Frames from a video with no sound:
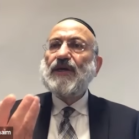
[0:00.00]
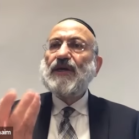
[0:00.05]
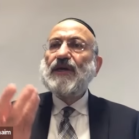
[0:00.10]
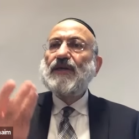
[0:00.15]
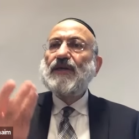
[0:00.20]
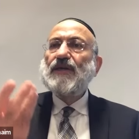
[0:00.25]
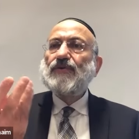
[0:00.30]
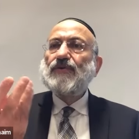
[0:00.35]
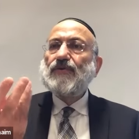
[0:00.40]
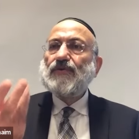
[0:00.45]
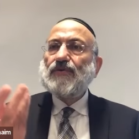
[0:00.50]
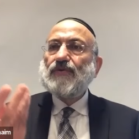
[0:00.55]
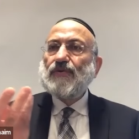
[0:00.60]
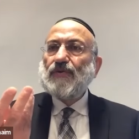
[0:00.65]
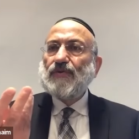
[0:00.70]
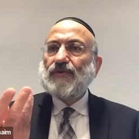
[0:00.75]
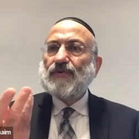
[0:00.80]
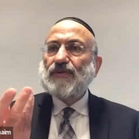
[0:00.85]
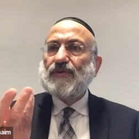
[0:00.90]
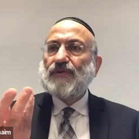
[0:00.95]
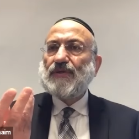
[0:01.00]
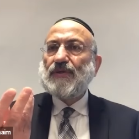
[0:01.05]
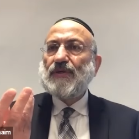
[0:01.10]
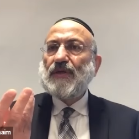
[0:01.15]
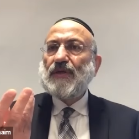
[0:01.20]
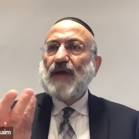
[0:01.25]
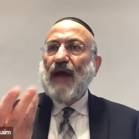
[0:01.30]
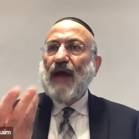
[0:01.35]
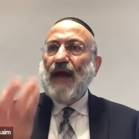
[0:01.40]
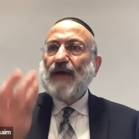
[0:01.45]
introduced
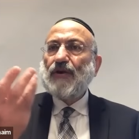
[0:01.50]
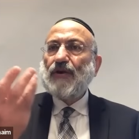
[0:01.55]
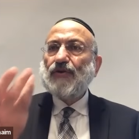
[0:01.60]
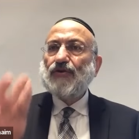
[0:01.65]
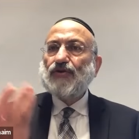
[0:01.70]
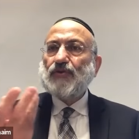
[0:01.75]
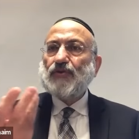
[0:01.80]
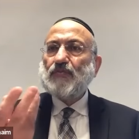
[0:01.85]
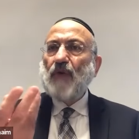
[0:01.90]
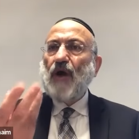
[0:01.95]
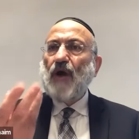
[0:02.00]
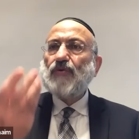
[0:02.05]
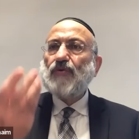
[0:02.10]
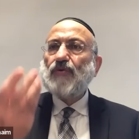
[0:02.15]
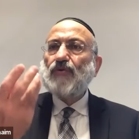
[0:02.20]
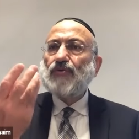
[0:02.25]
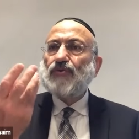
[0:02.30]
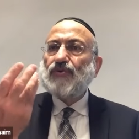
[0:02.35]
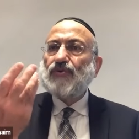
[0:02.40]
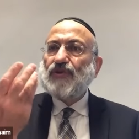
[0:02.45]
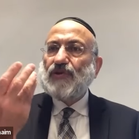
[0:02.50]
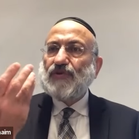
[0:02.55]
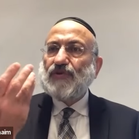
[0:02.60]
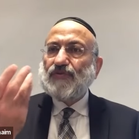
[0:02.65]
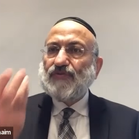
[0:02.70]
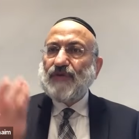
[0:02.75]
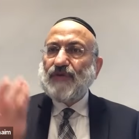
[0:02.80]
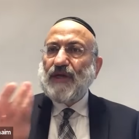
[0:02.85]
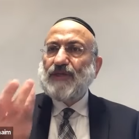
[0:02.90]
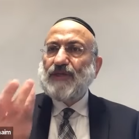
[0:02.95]
Hakadosh Baruch to the
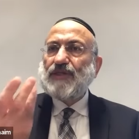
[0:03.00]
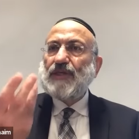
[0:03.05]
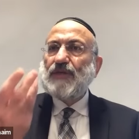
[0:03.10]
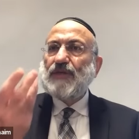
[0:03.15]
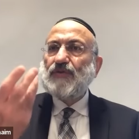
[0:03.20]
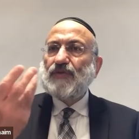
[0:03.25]
creation,